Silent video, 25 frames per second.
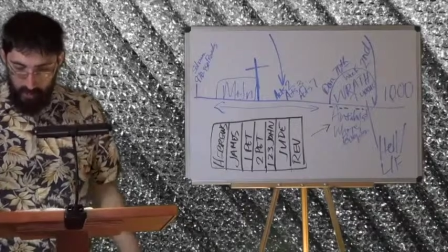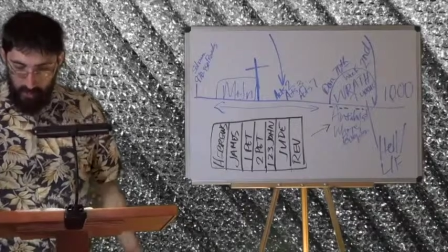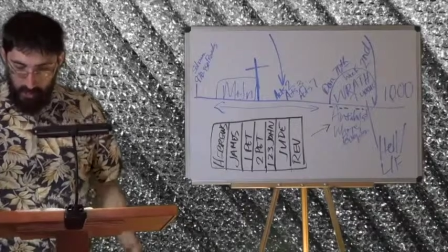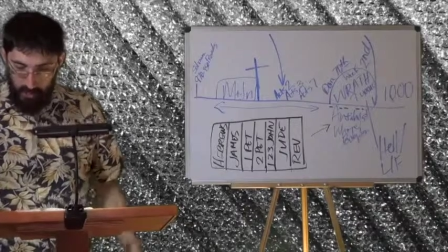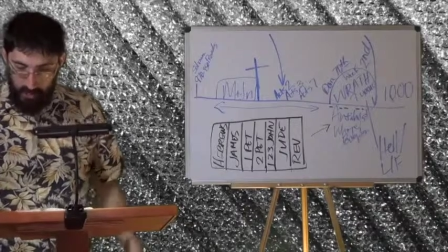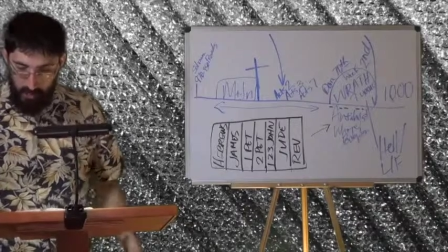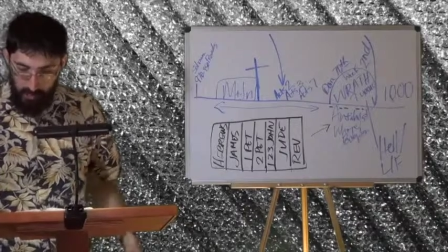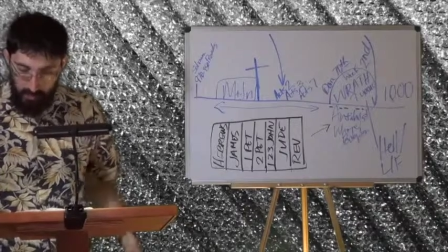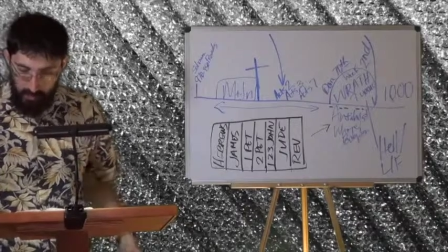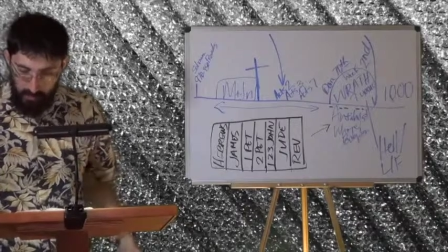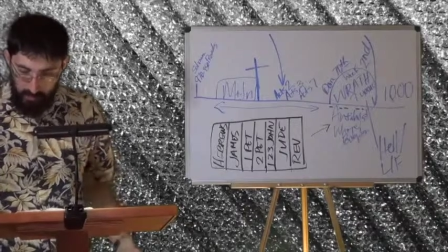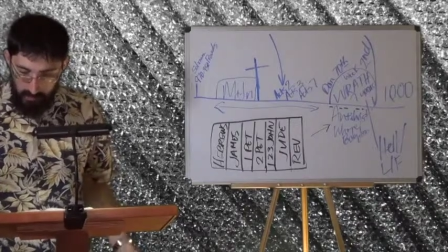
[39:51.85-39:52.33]

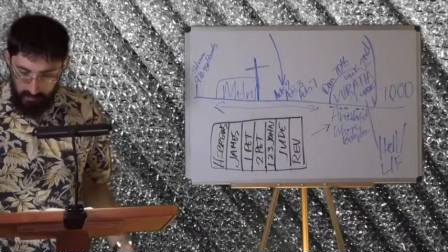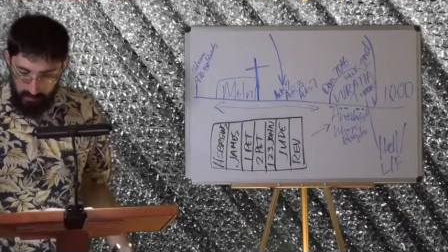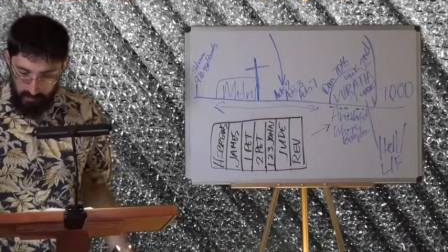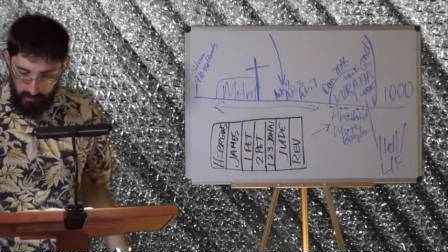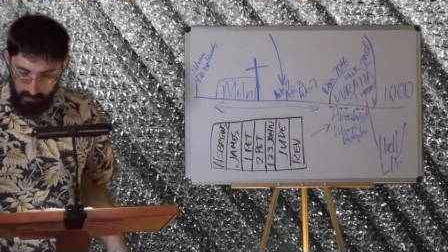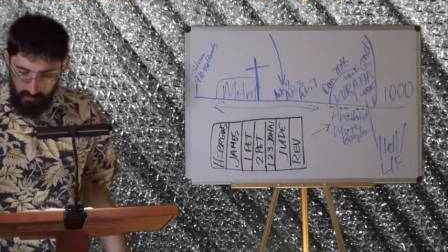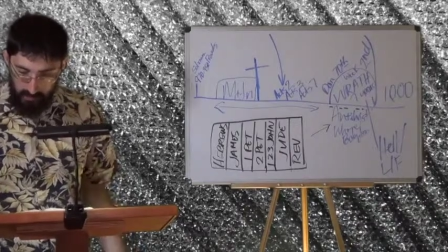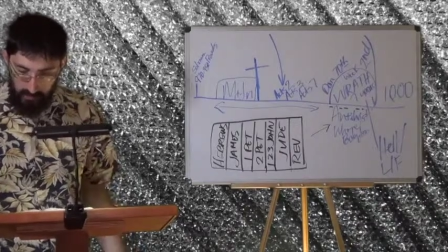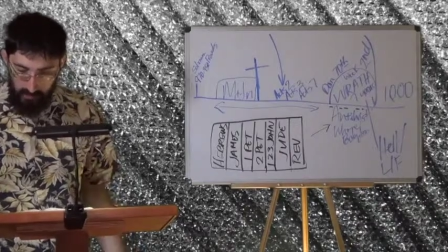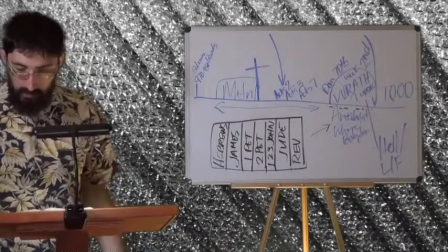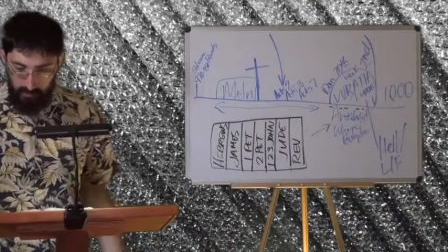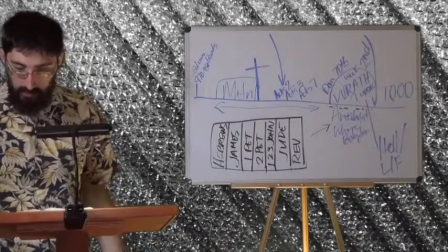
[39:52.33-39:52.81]
She
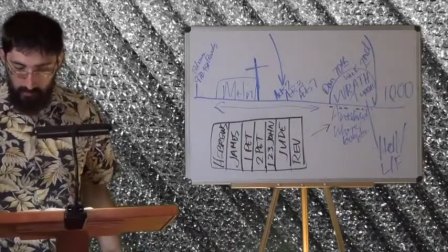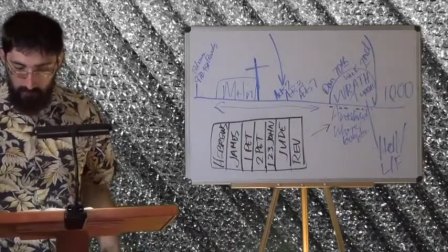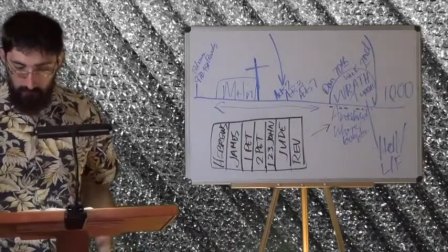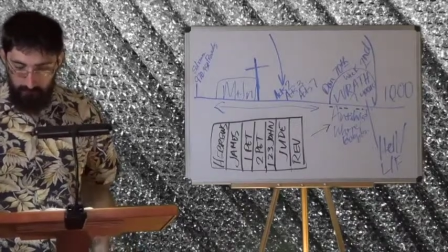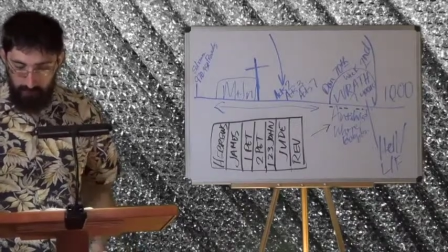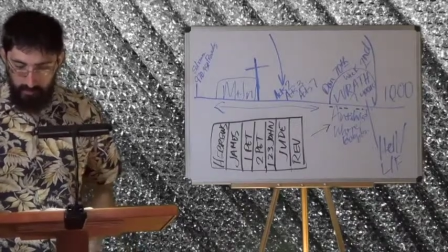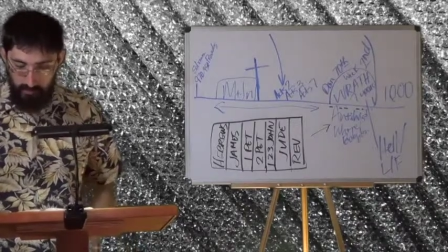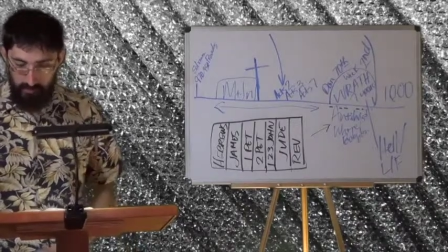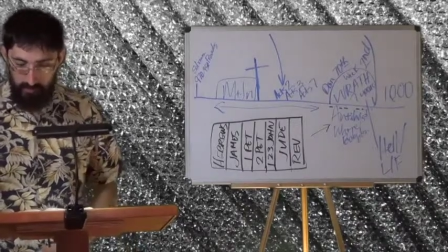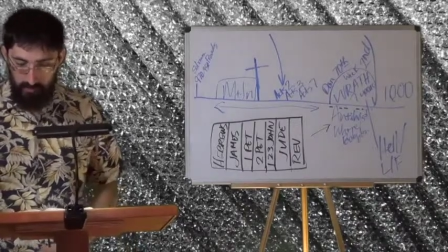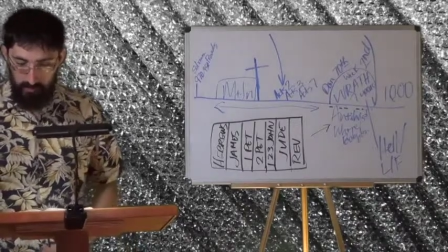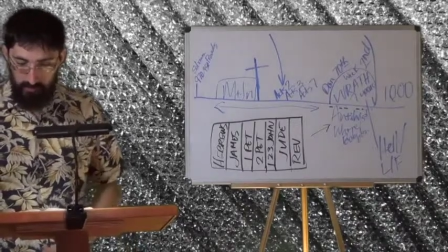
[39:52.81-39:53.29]
considers a
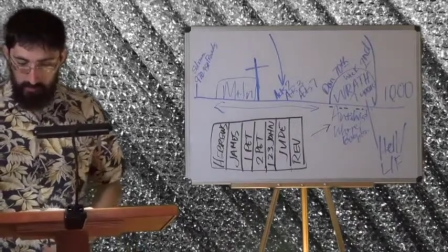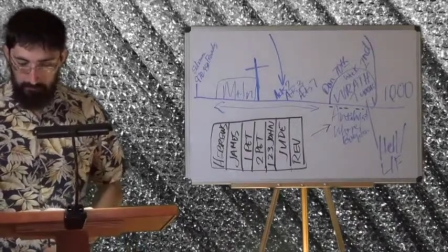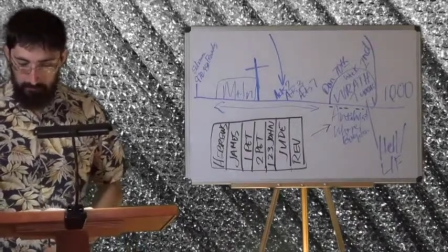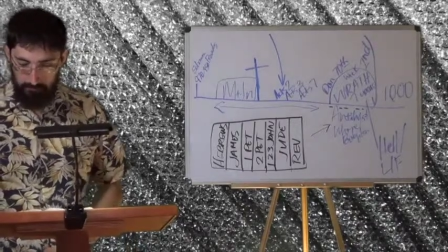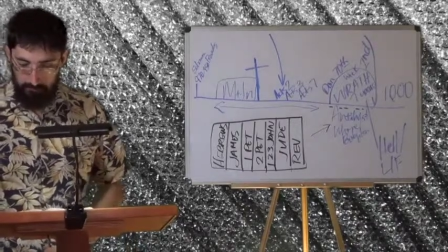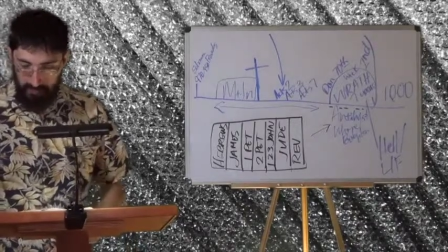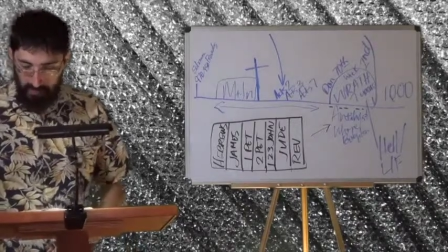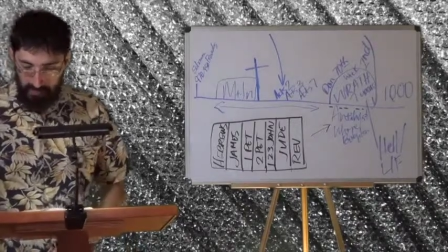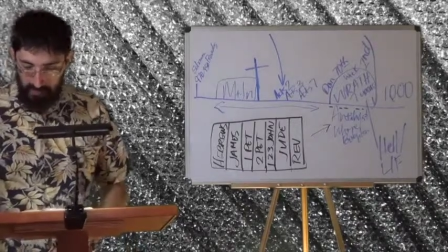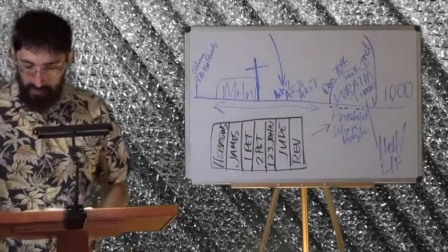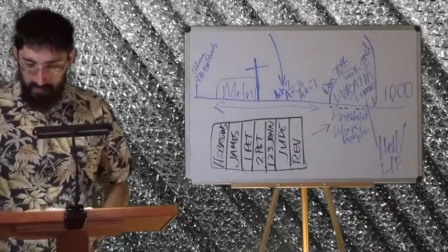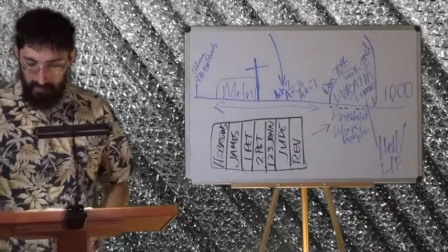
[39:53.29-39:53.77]
field and
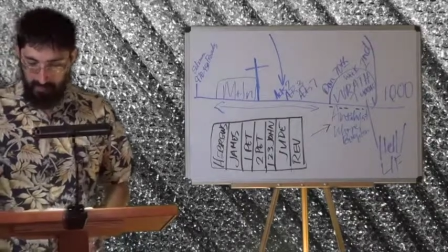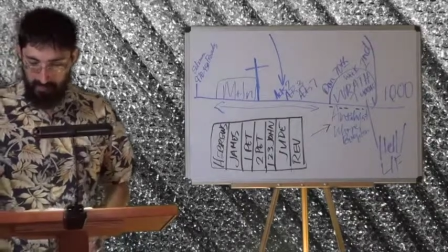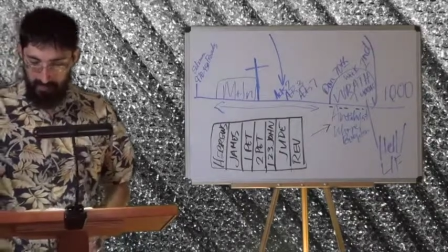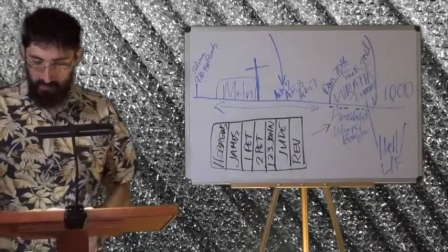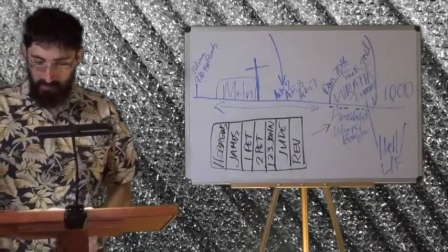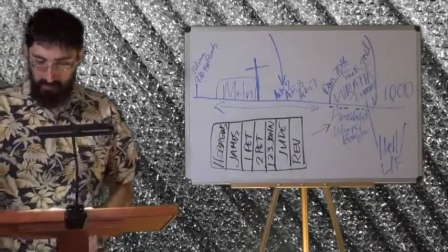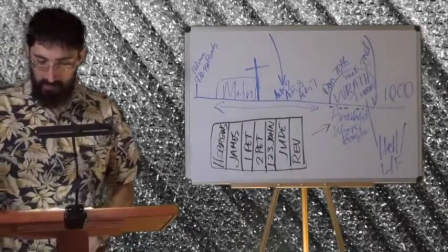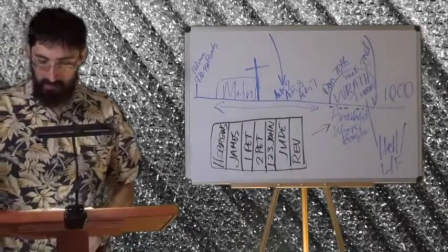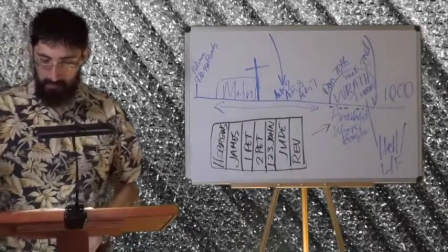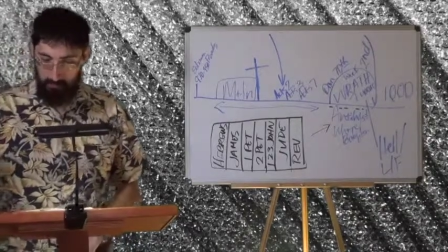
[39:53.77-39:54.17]
buys it.